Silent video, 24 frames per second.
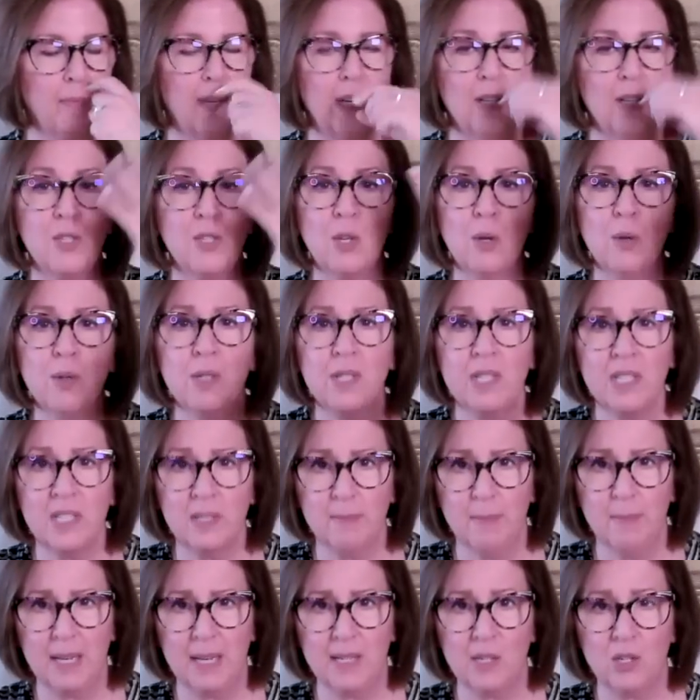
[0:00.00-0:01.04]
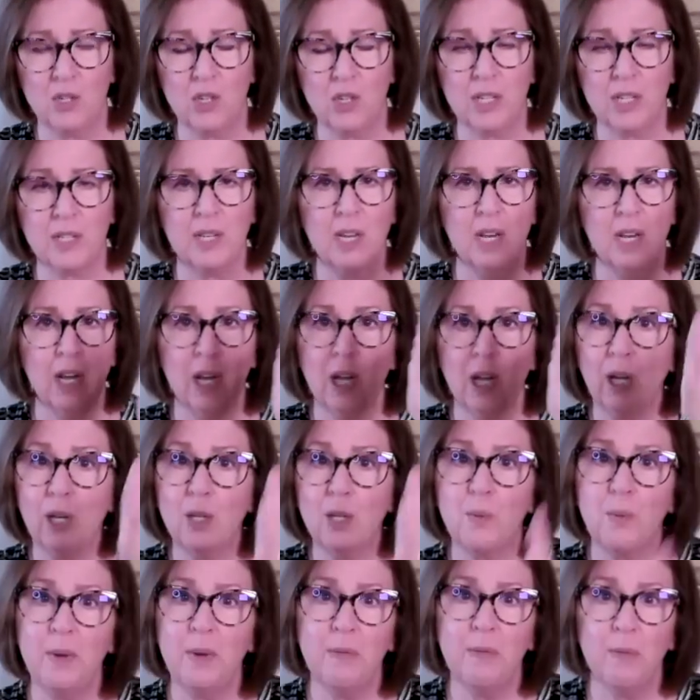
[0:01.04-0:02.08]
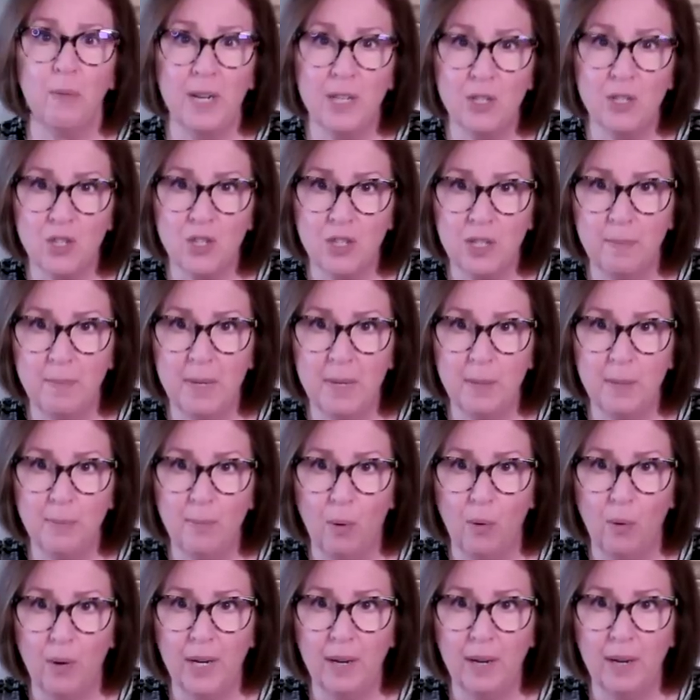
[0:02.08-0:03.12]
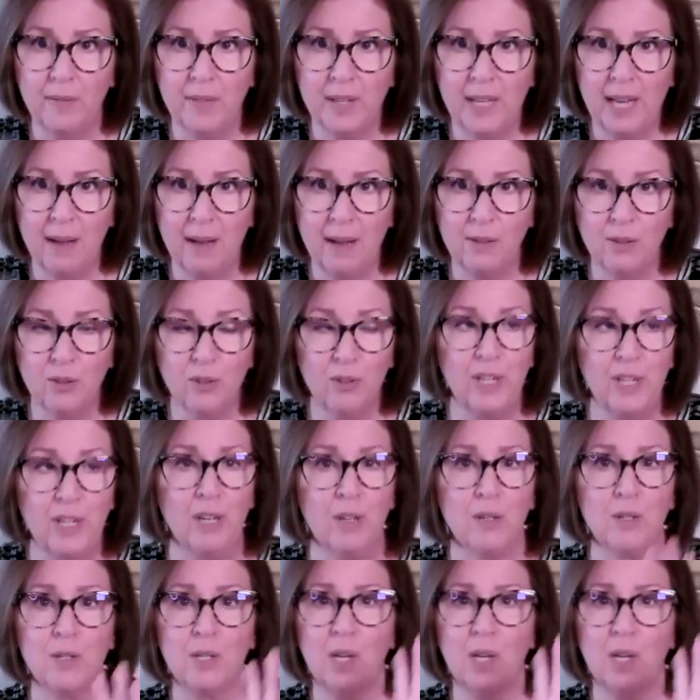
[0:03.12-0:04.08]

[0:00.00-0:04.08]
solstice messages because we've reached the midpoint of the calendar year.